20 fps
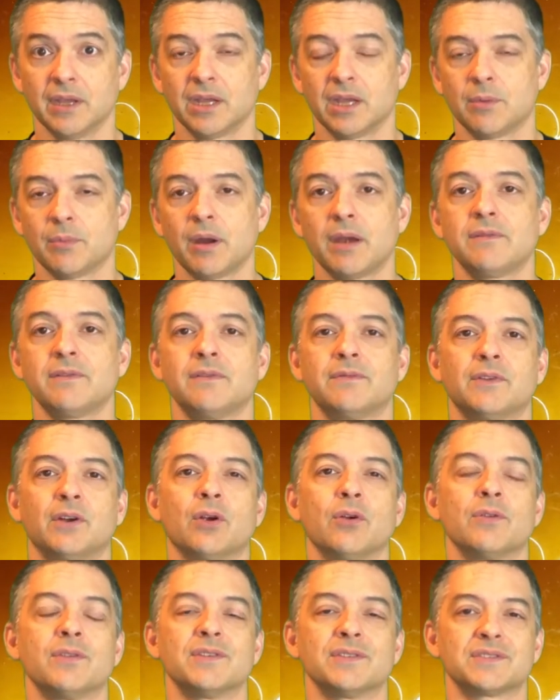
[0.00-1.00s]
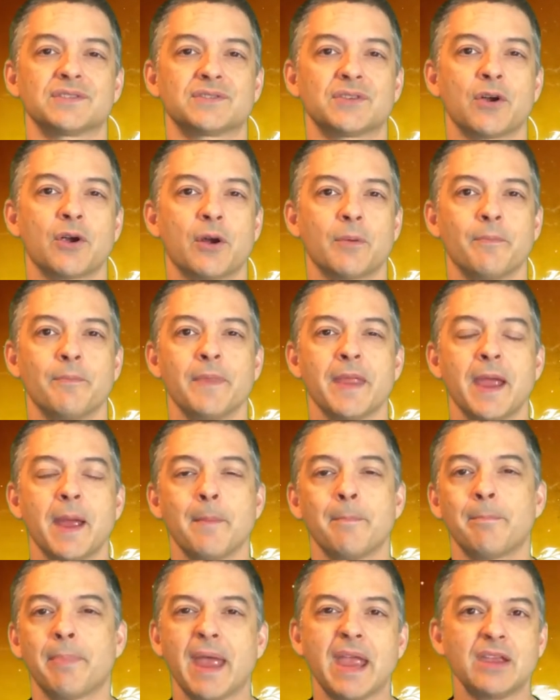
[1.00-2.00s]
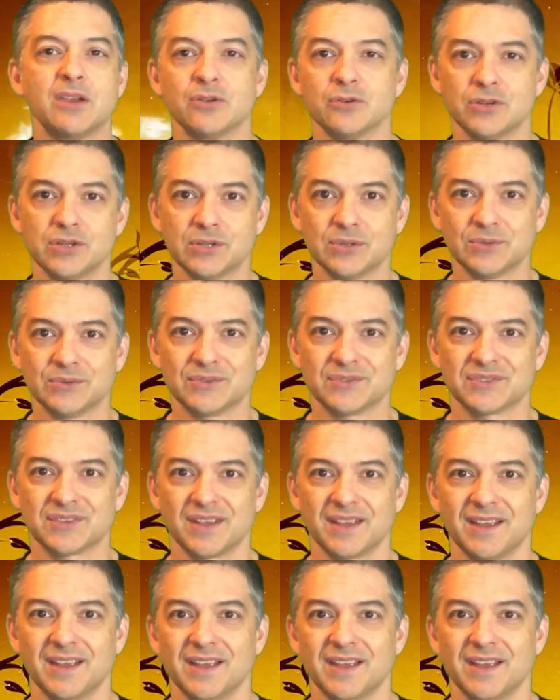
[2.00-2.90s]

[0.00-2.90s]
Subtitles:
You might have even heard this term, pay your dues.